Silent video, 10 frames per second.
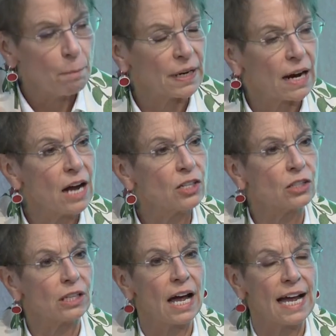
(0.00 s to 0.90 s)
But
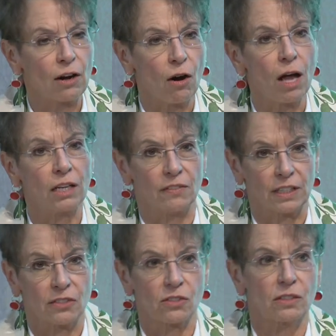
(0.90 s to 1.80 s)
underlying all of
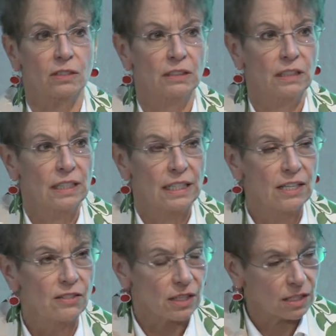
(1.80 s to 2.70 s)
this
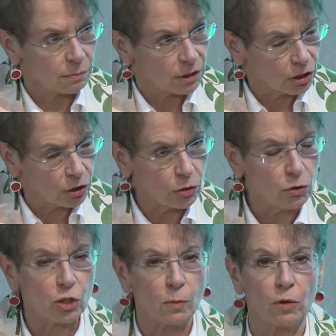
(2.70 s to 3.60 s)
is this
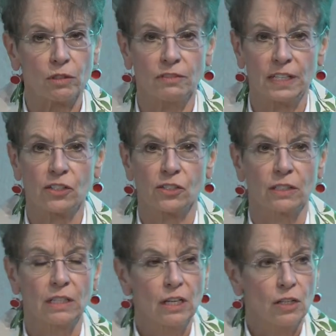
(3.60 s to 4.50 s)
huge
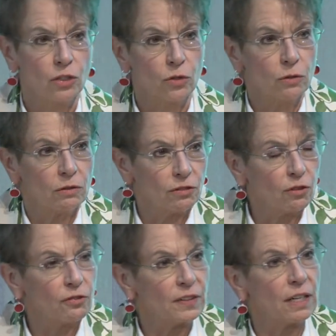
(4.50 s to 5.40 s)
motivation to
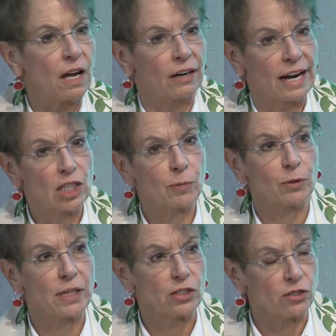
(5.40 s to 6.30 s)
fulfill our
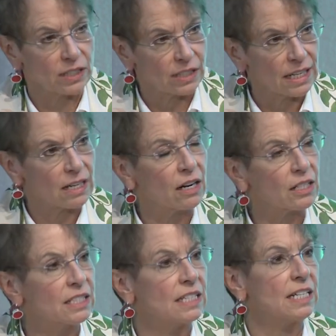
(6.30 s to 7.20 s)
aspirations. It's in our
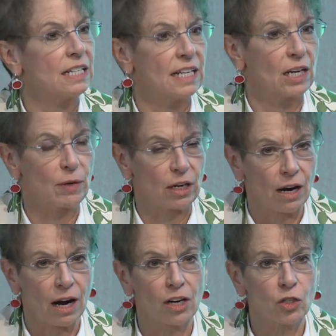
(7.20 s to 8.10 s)
DNA. We are
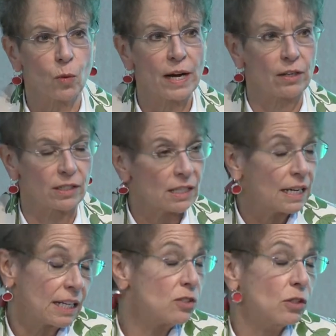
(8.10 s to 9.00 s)
hardwired.
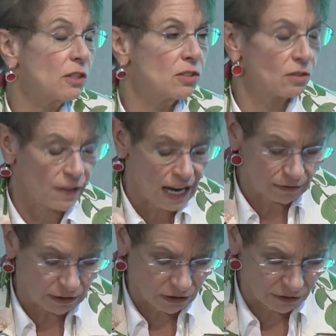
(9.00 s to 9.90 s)
It's sort of
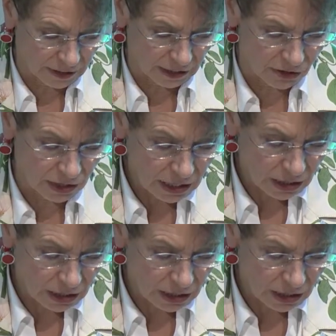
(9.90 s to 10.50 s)
survival of the fittest